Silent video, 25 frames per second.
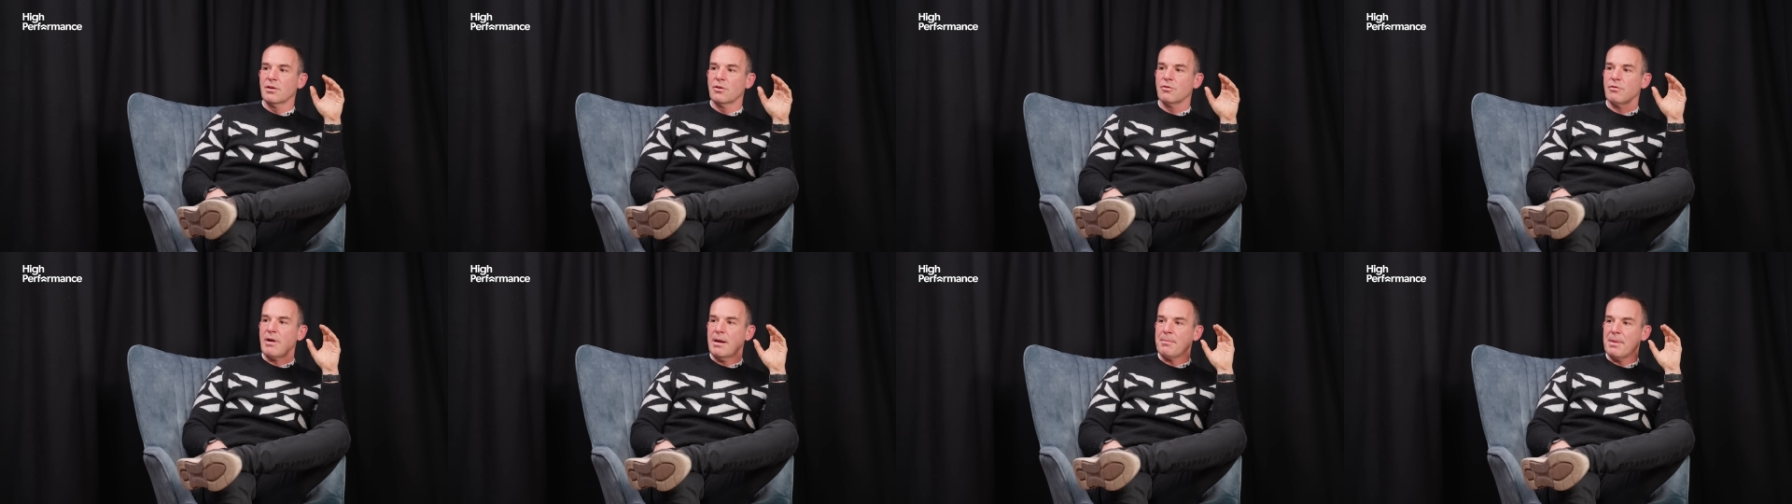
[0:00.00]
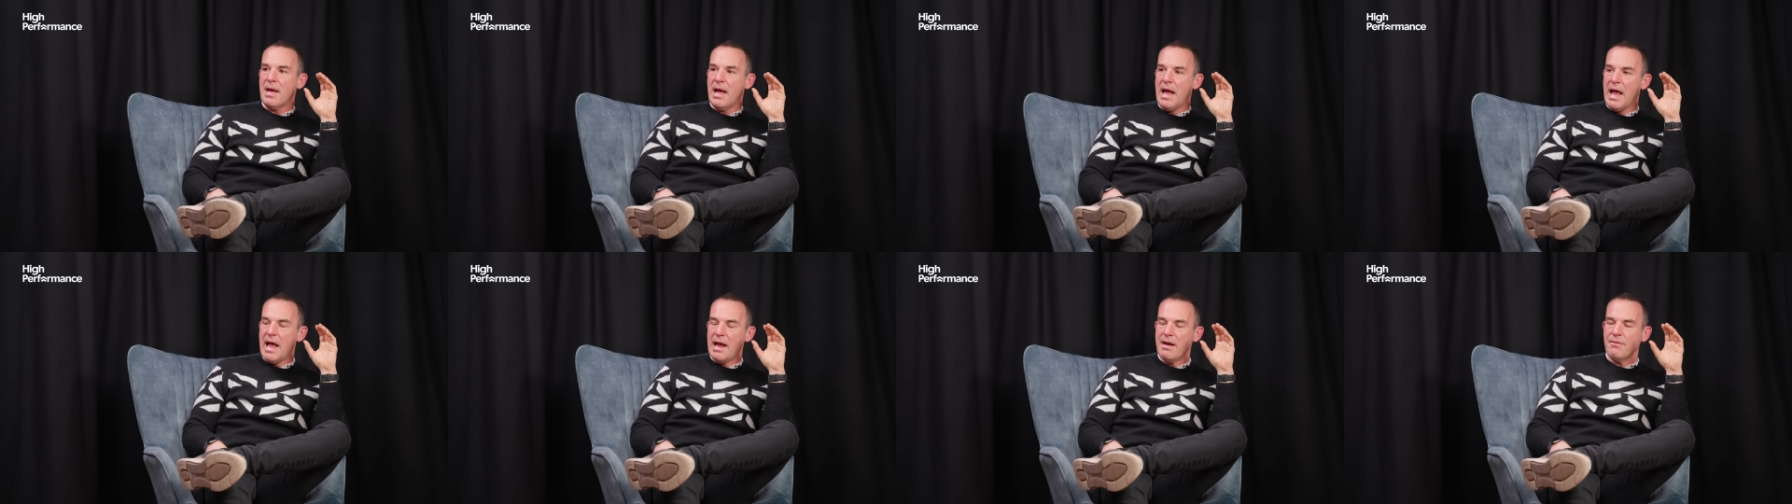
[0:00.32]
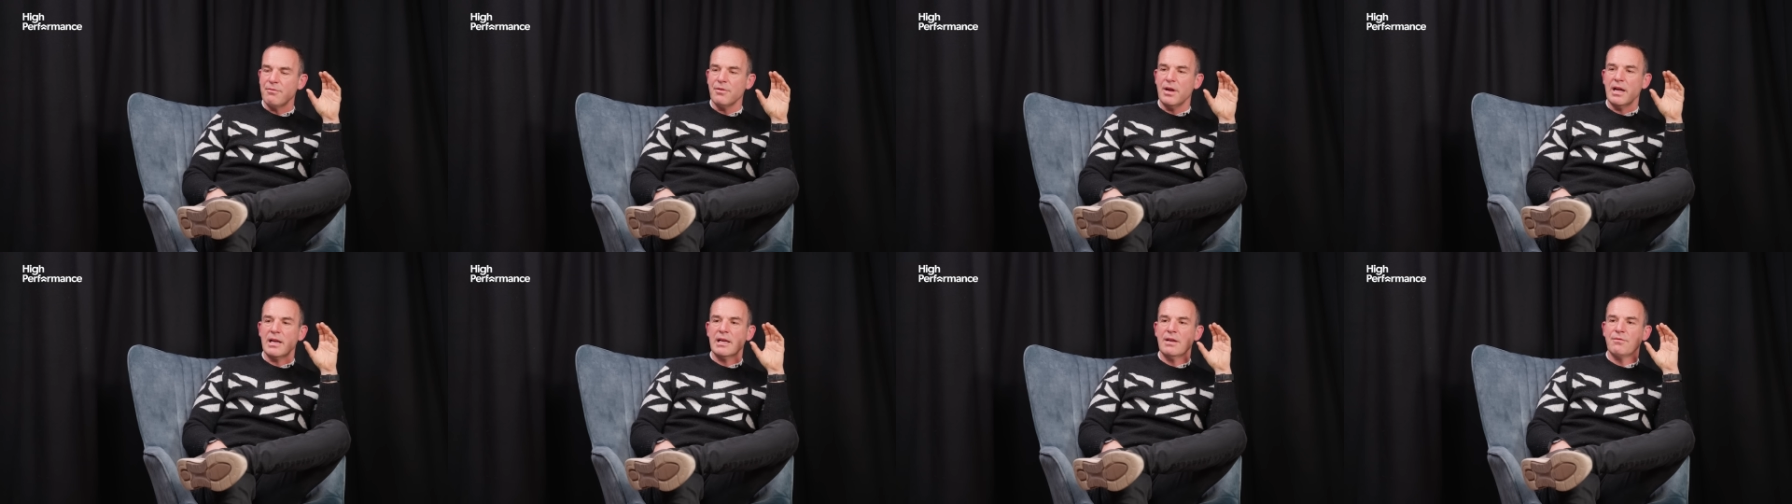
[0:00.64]
Grab
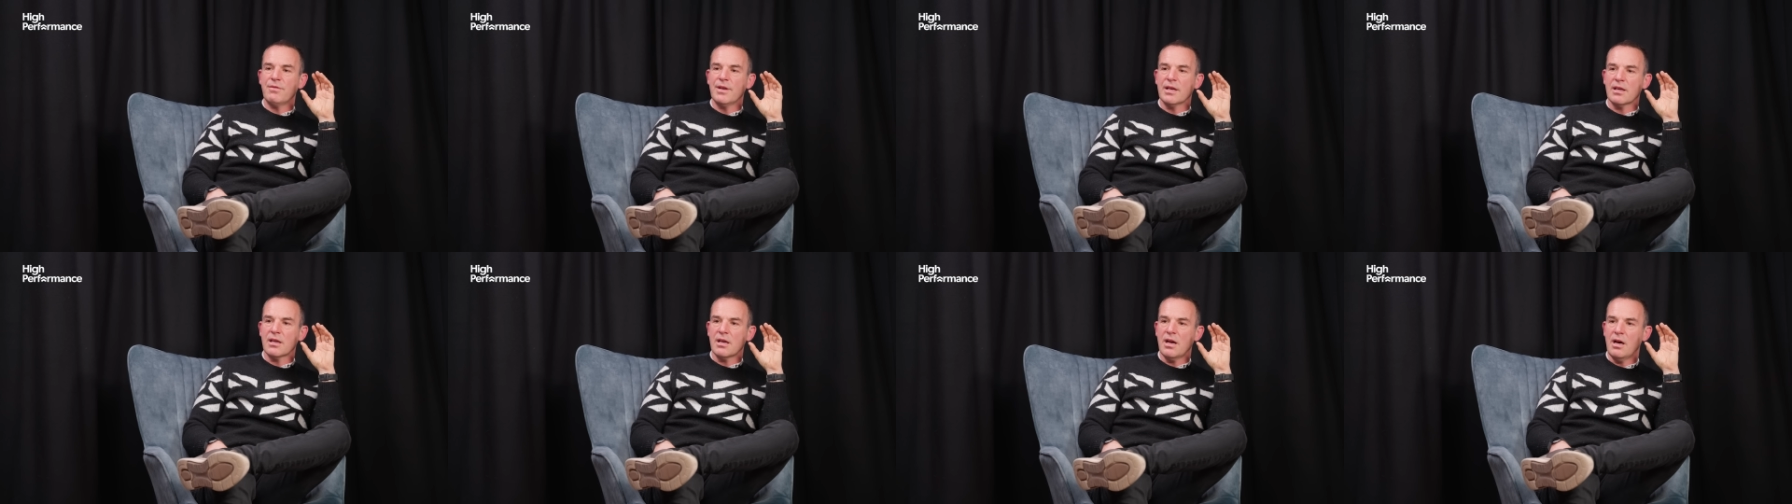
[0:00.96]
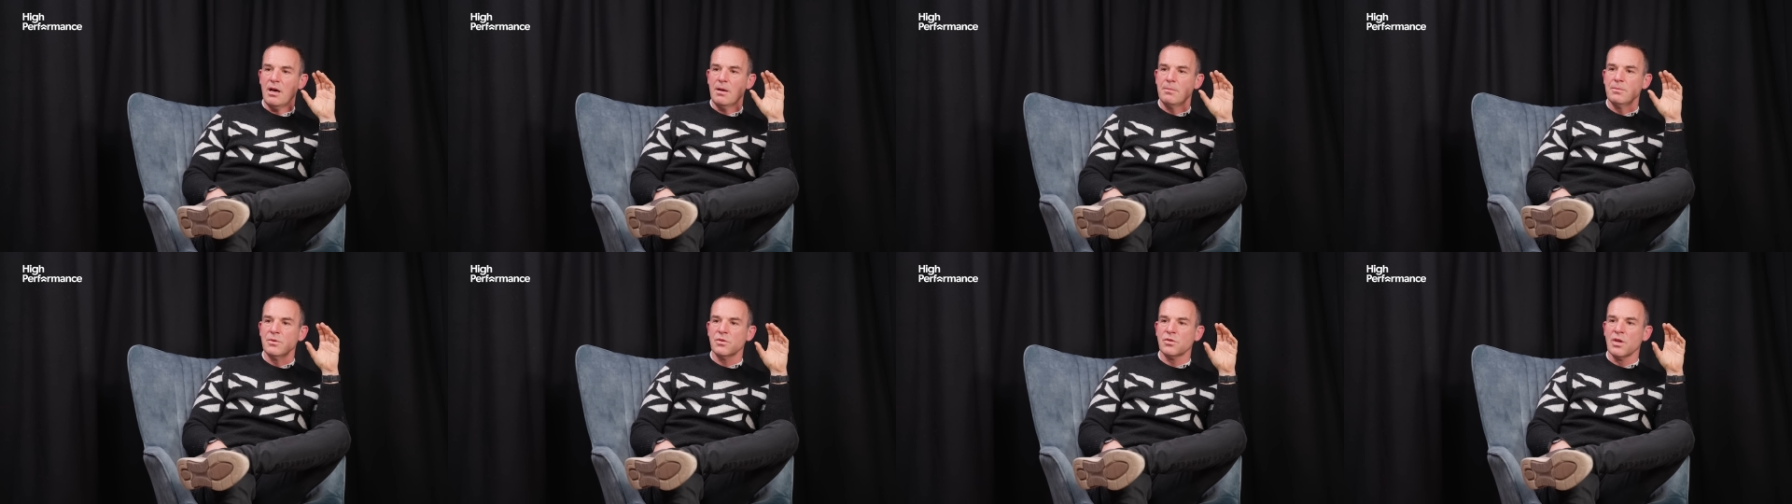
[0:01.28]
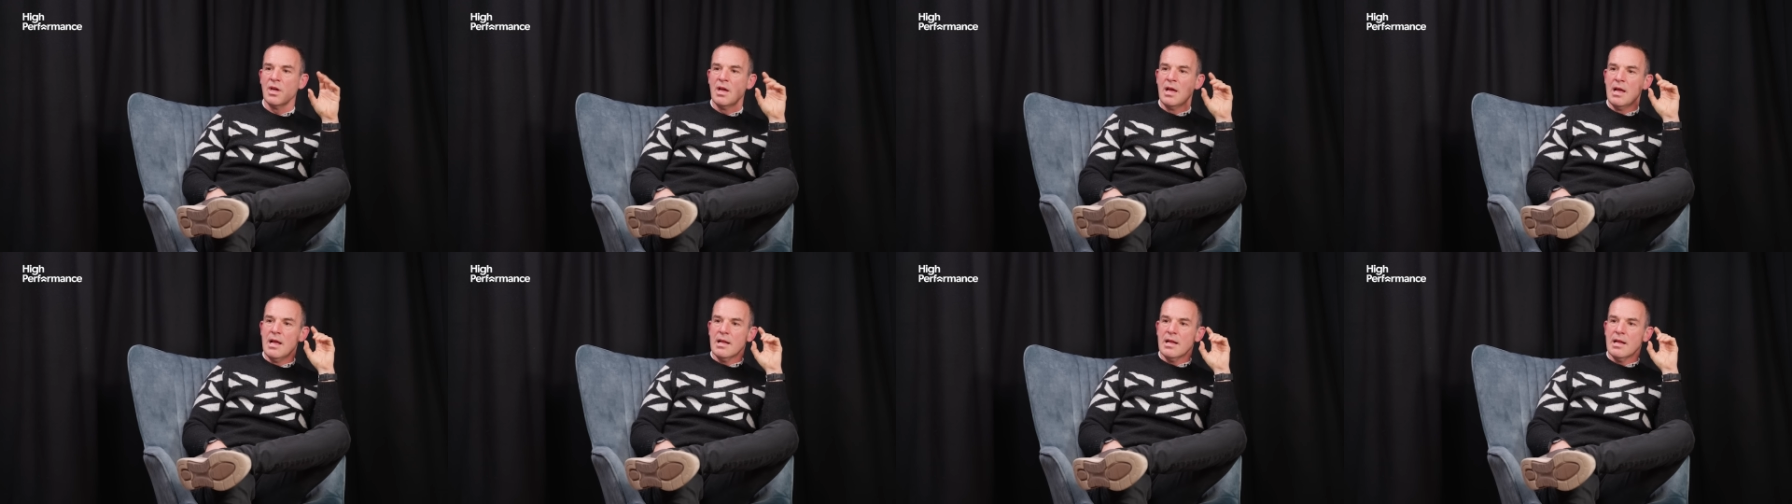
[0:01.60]
every, and if it comes,